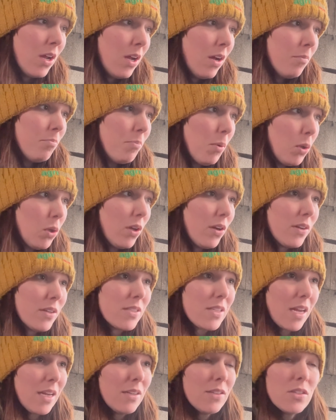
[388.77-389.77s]
bullocks,
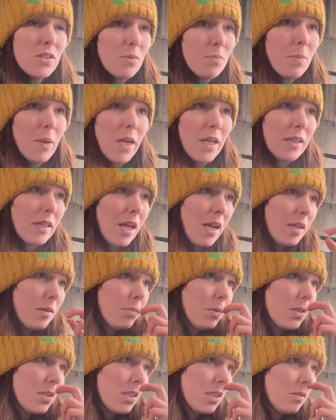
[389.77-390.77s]
I ended up being like
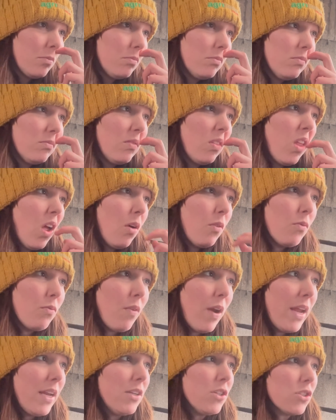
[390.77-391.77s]
bloody Lone
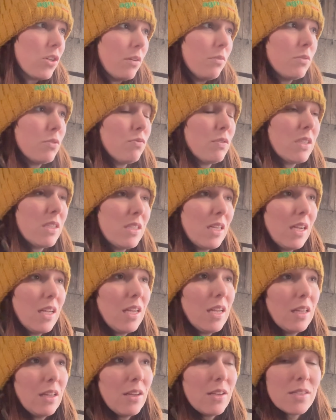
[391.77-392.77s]
Ranger. It was
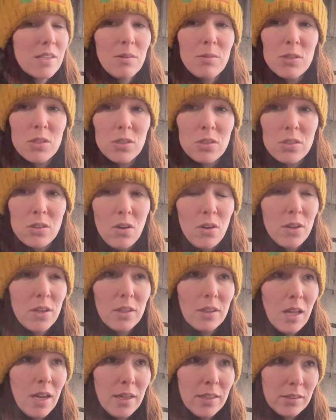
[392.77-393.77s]
ridiculous. I was just going and
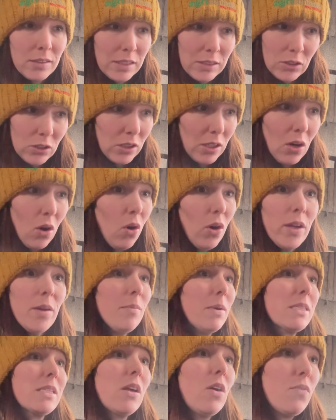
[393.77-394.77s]
like literally hoying
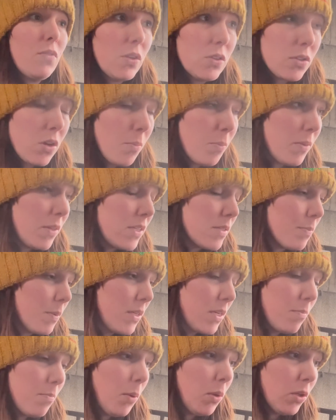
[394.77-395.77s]
myself on top of these
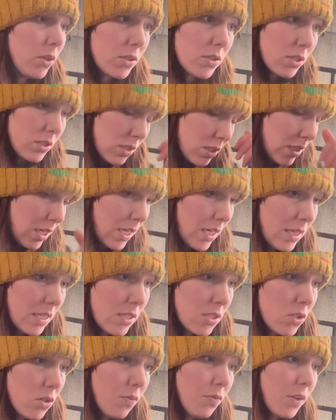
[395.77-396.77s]
bloody bullocks and sticking this
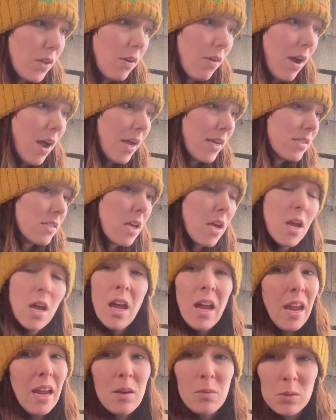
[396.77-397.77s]
stuff in their eyes.
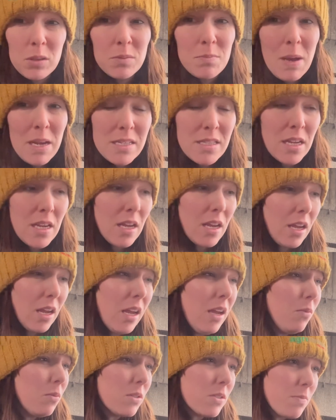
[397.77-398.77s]
It was messy.
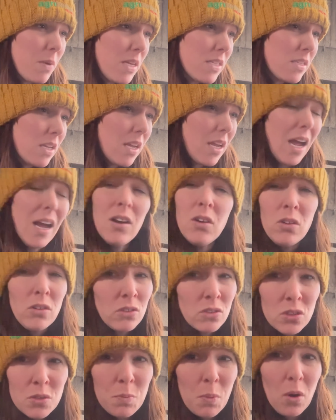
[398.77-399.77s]
I could have
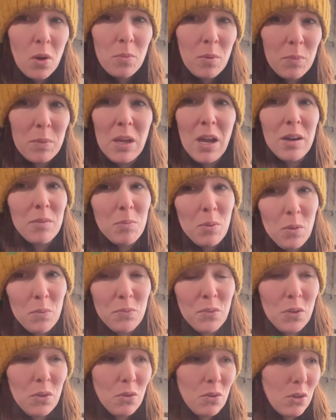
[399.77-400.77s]
just brought them up the yard and put them
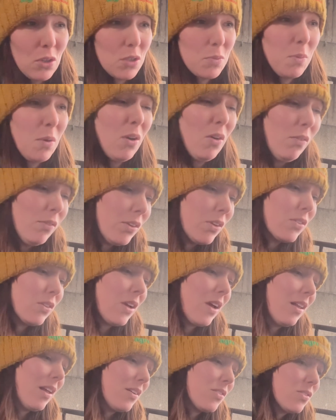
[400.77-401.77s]
through the crush, but obviously
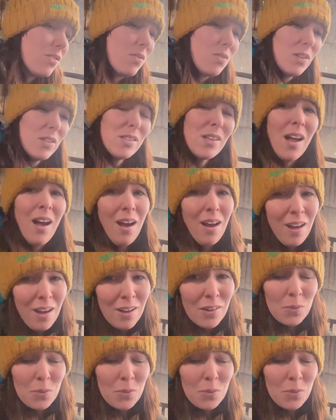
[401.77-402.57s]
I like to do things the hard